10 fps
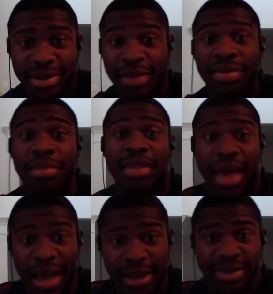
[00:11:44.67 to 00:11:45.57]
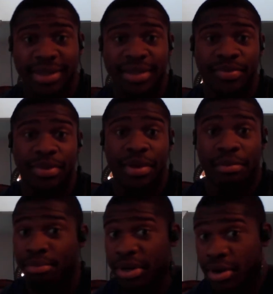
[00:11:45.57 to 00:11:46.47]
Give them that.
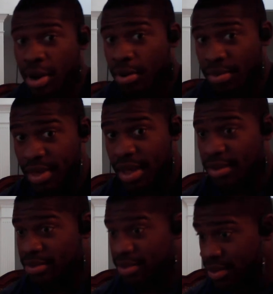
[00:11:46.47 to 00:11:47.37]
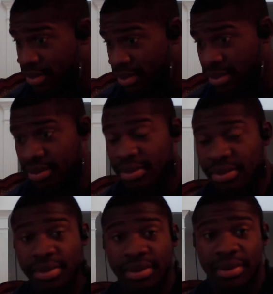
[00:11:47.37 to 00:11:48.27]
But know that,
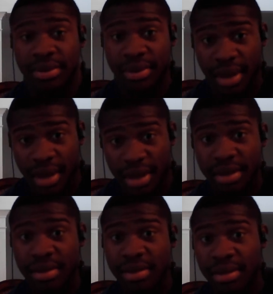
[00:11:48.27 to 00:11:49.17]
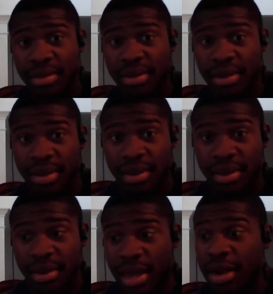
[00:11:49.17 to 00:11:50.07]
yeah,
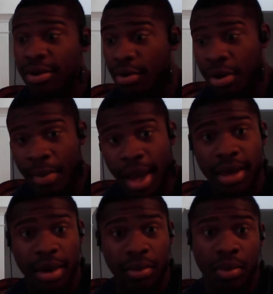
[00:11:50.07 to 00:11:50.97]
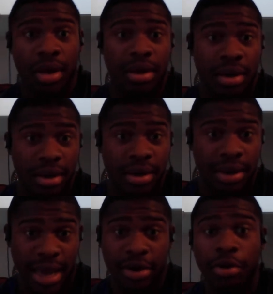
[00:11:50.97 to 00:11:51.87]
Katakuri might get one.
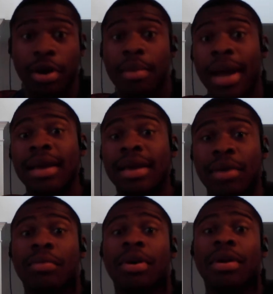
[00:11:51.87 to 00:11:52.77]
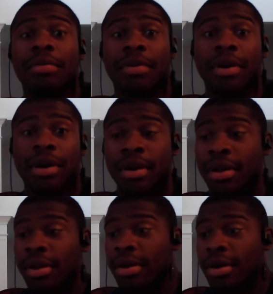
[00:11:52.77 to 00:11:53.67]
Katakuri might get one
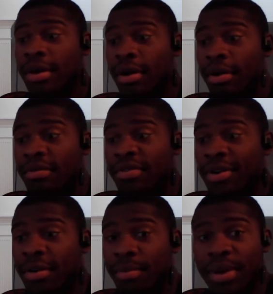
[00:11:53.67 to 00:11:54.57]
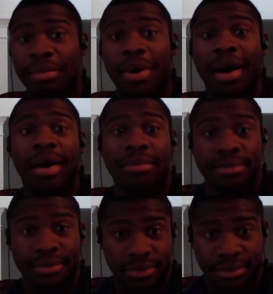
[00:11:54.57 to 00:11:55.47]
over Big Mom.